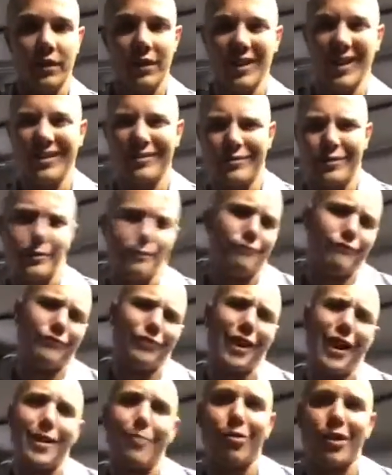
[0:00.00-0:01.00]
It
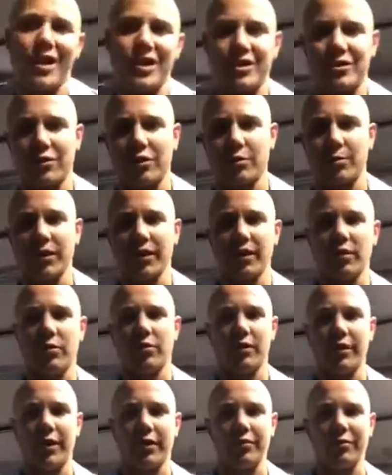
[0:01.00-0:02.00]
vibrates a little bit
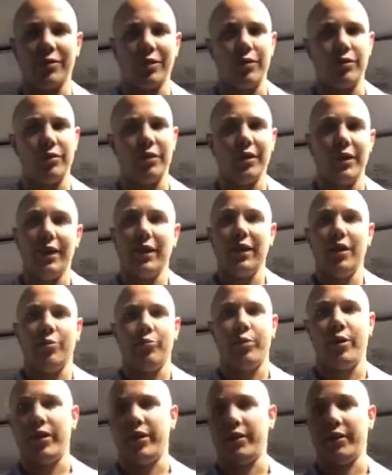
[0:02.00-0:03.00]
going down the road,
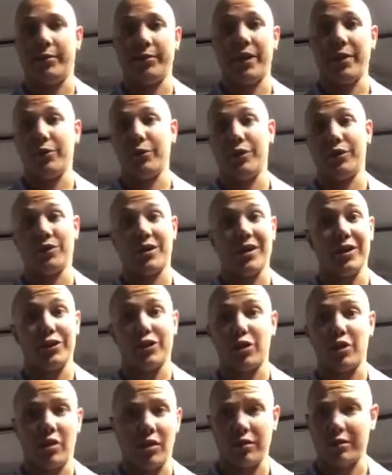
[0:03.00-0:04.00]
but I'm not really trying
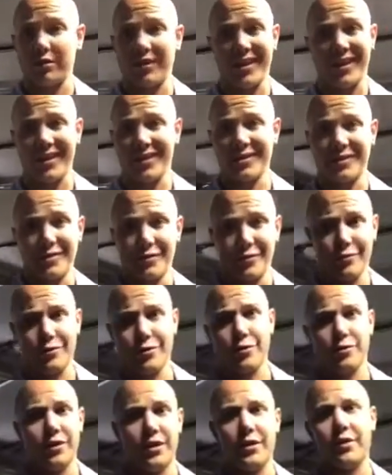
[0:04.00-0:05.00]
to talk, text, or
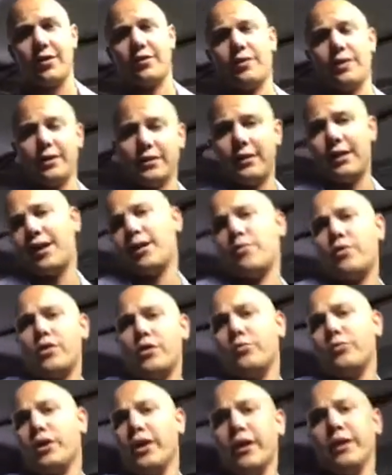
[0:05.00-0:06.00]
do anything like that while
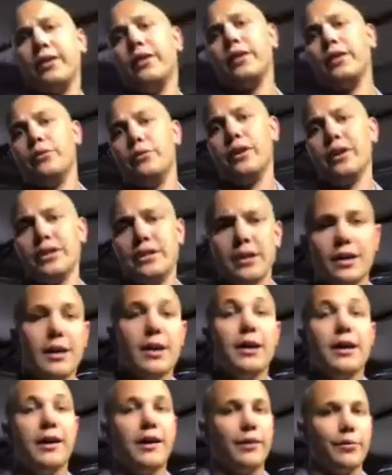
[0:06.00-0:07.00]
I'm riding anyways,
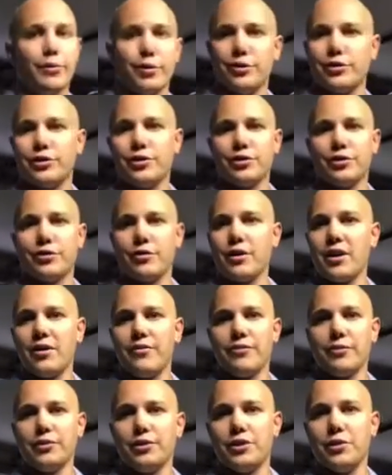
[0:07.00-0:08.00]
and it works just
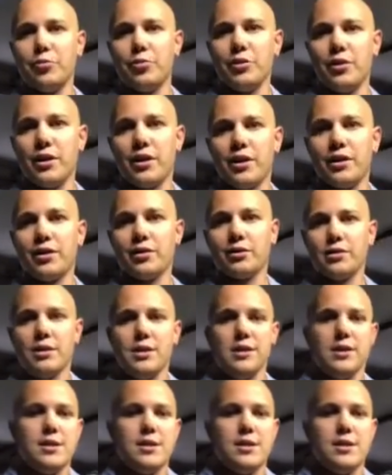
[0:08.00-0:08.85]
great for GPS.